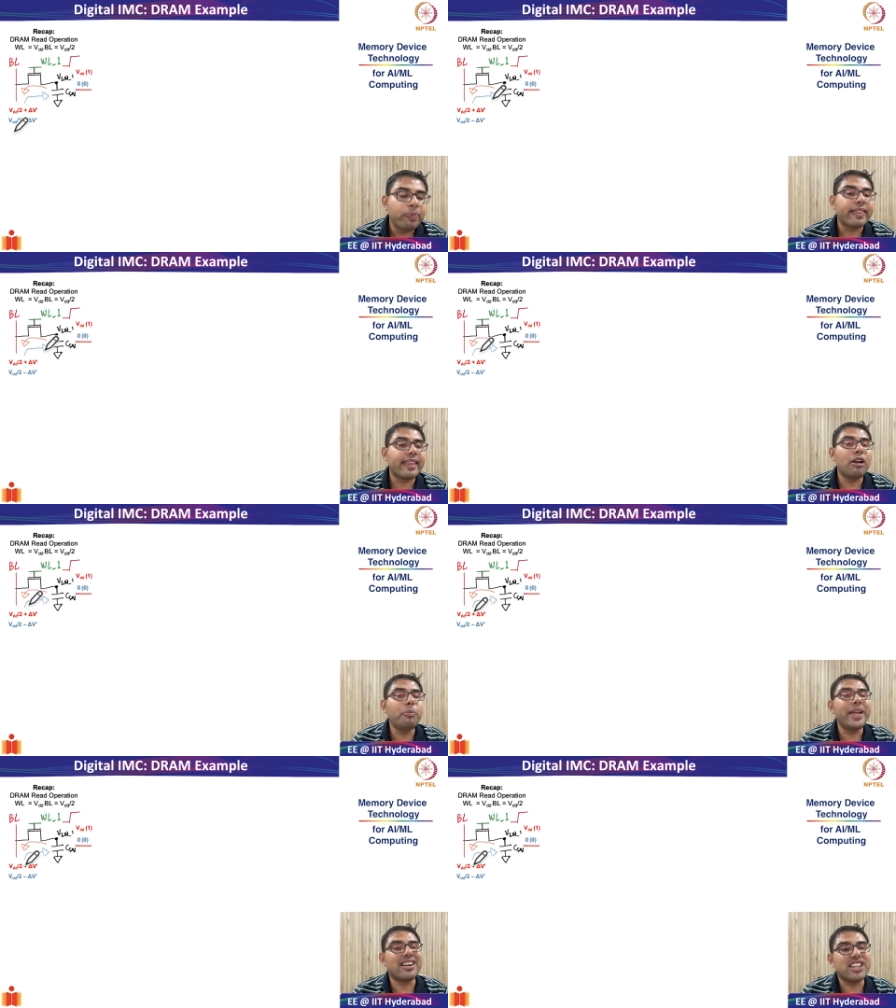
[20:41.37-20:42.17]
There will
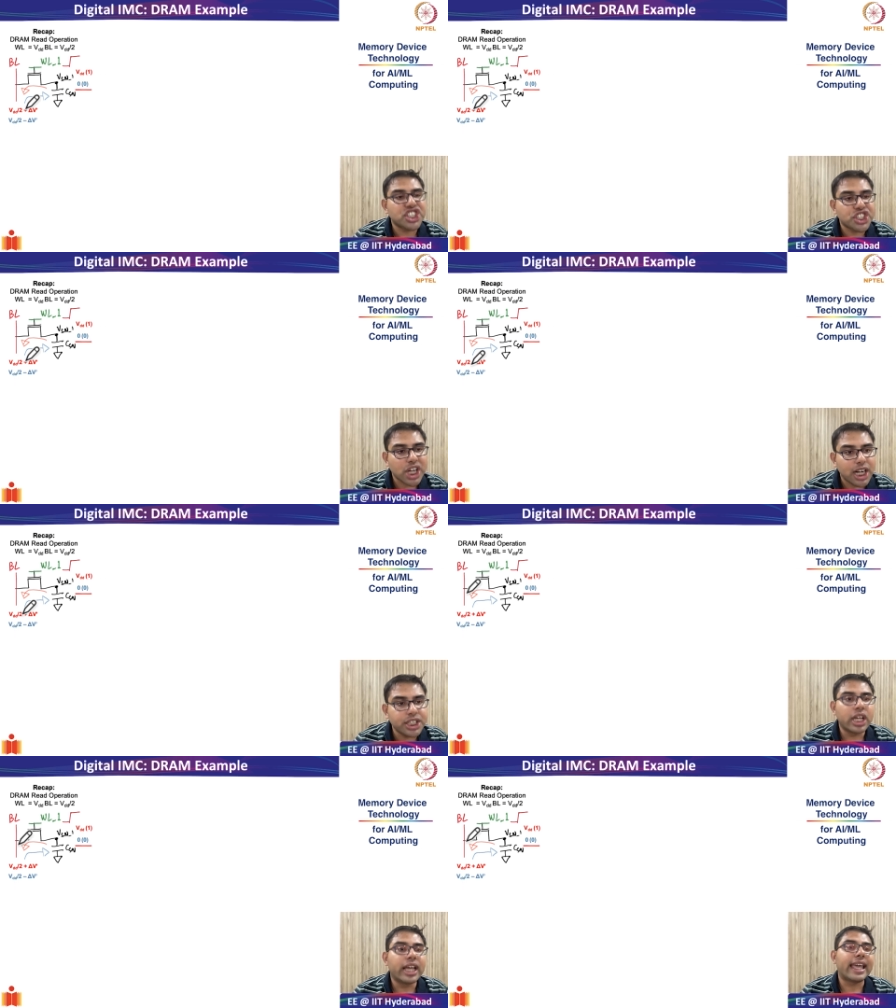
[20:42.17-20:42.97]
be a
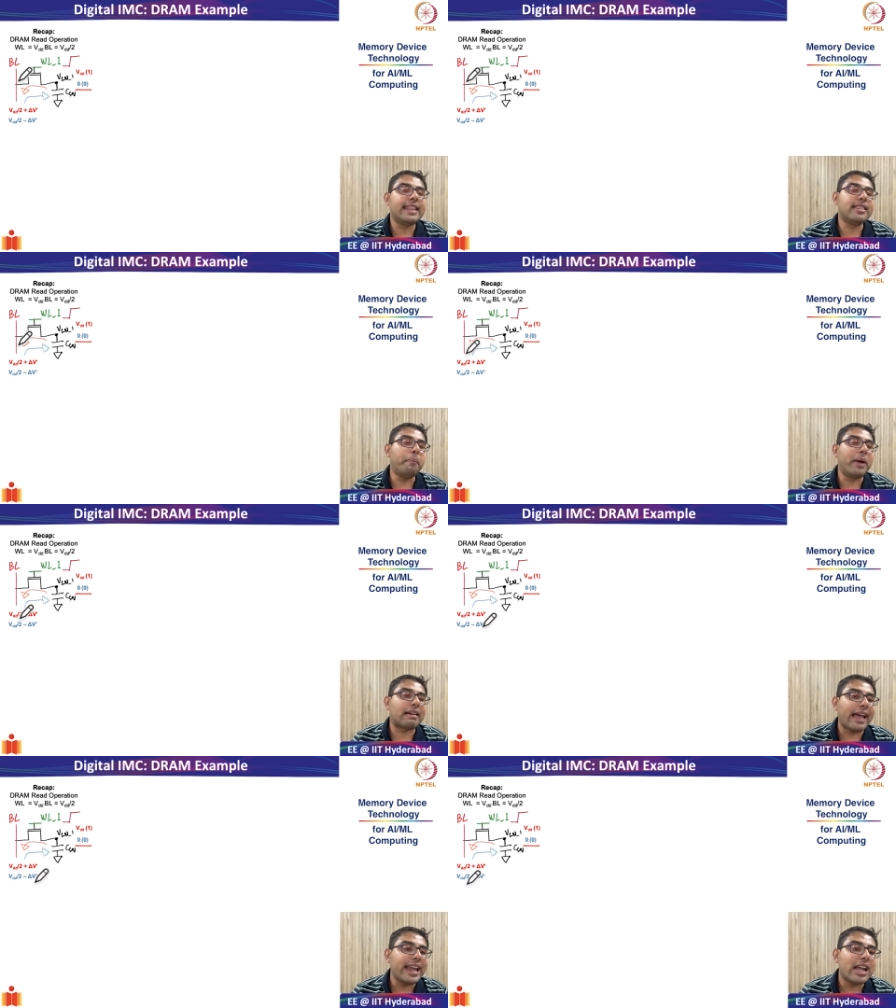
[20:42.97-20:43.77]
discharge in the bit
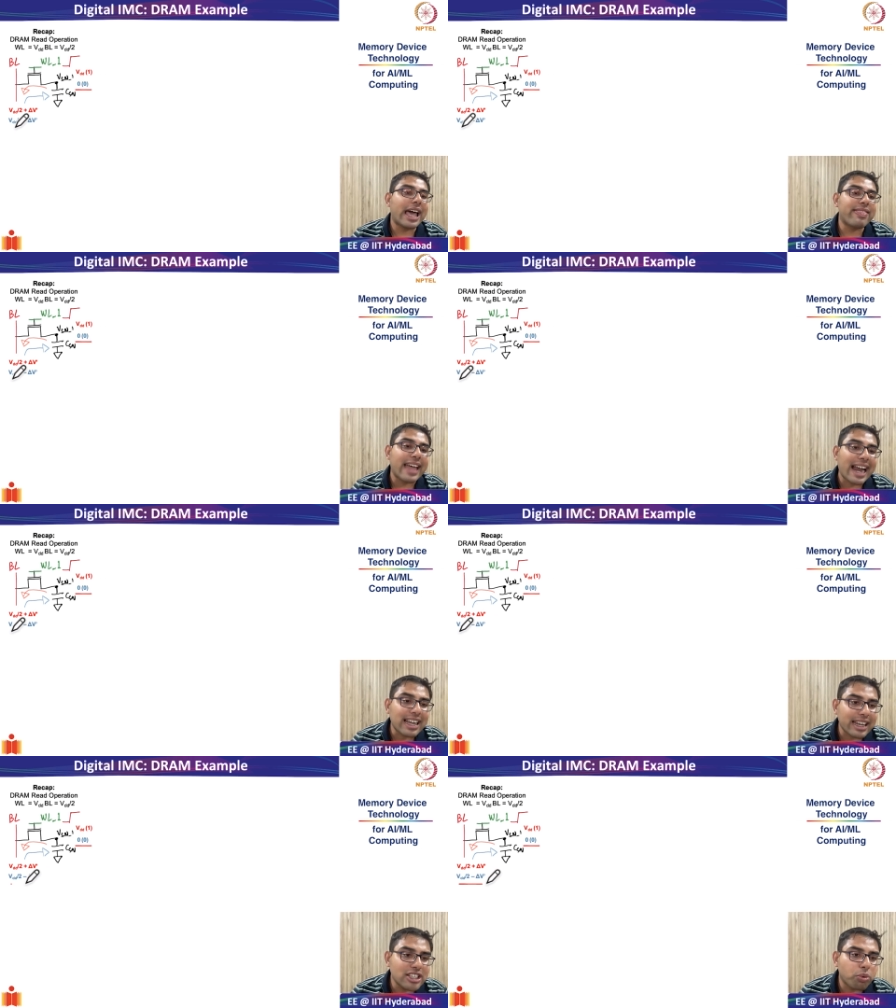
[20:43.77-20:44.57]
line, and
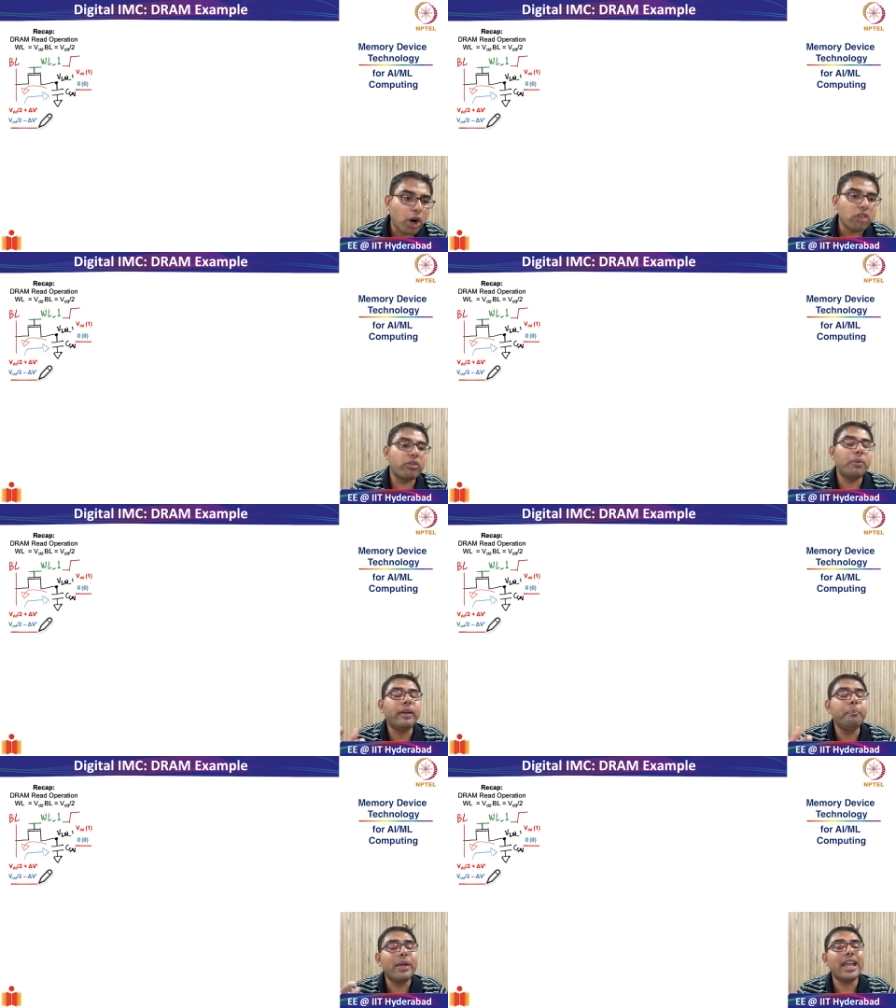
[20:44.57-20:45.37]
that is what will
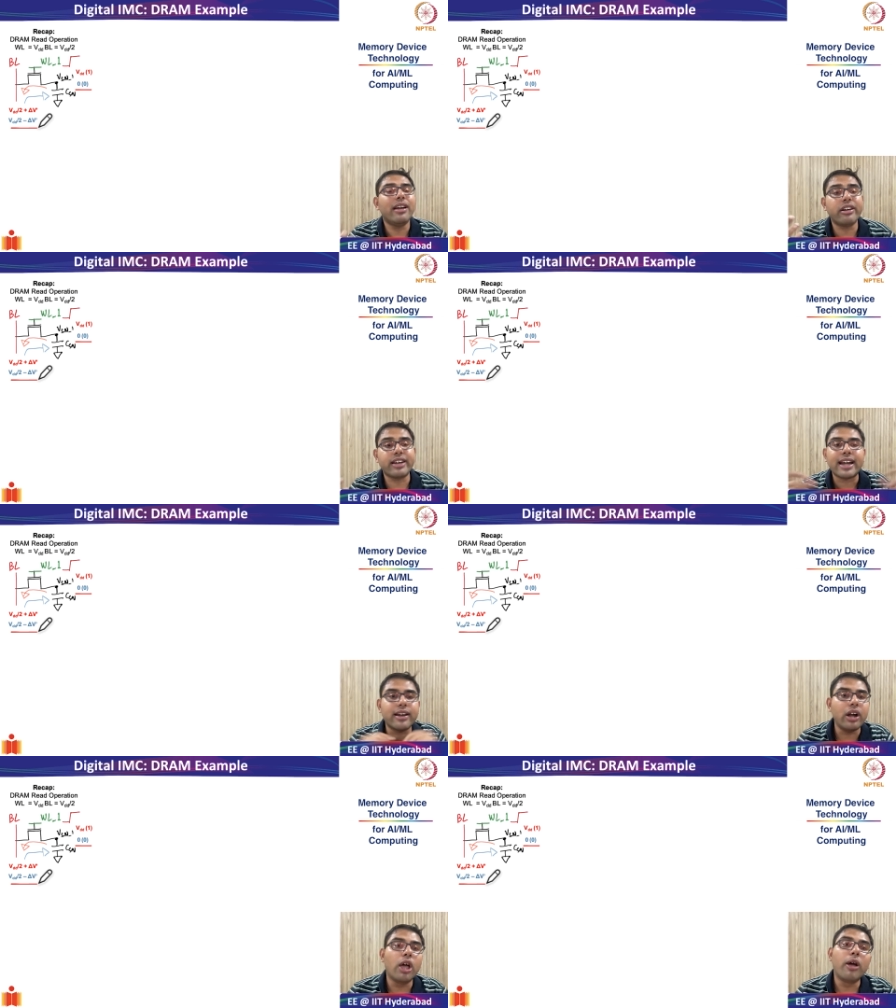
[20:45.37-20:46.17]
be
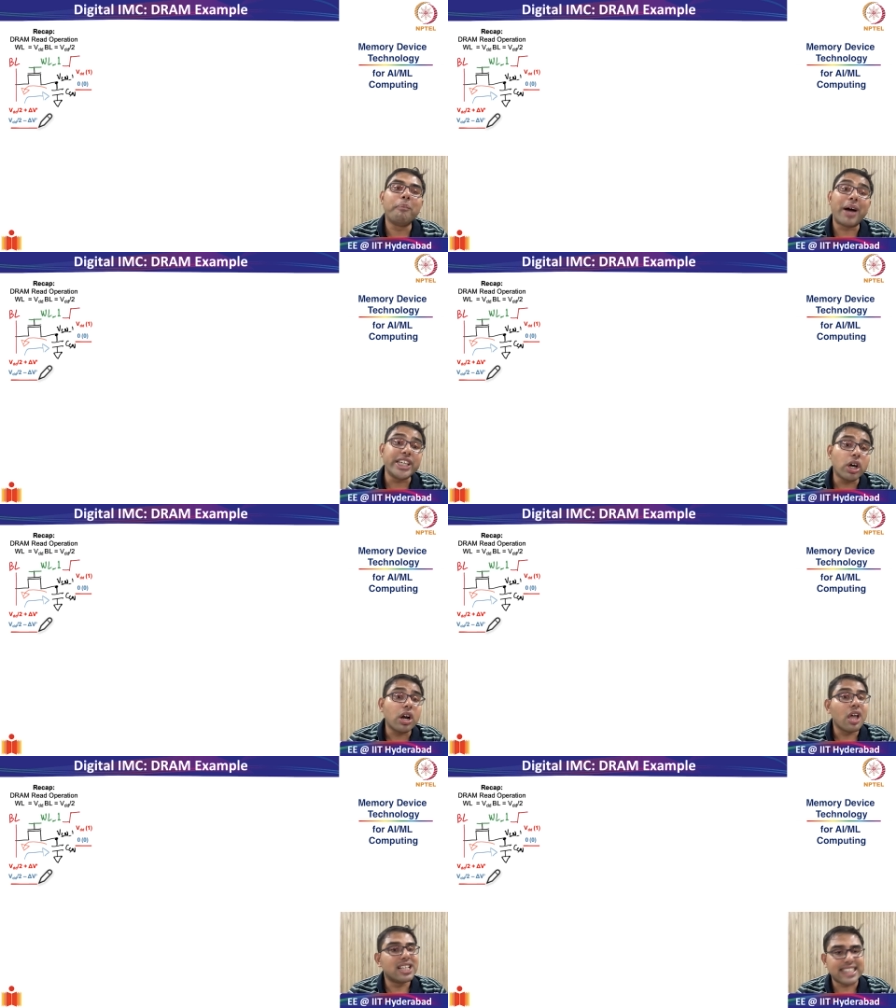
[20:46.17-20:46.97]
detected by
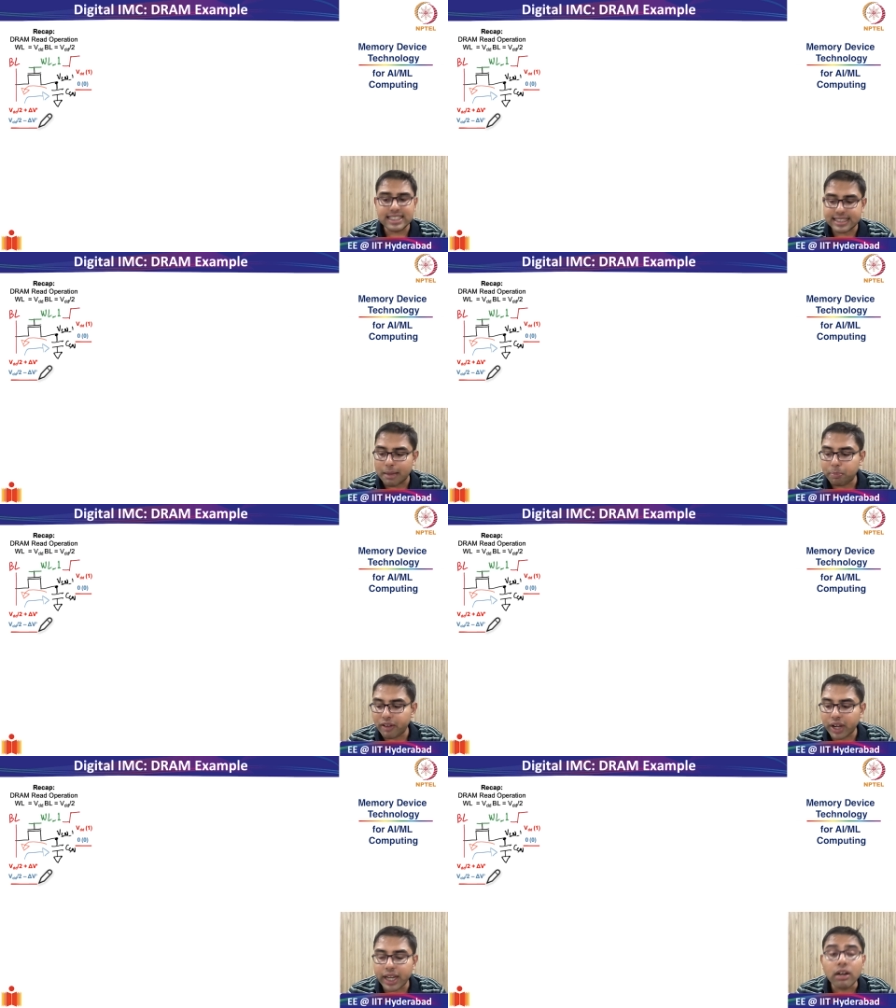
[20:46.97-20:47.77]
your sense
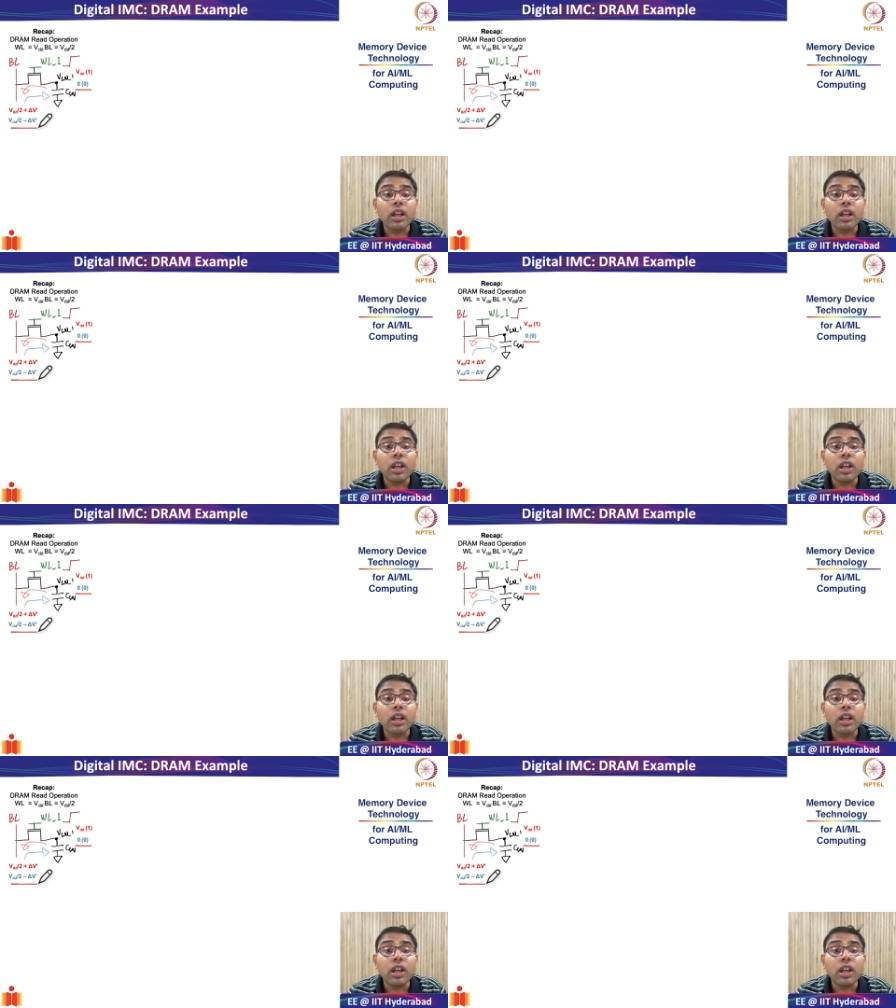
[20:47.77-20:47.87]
amplifier.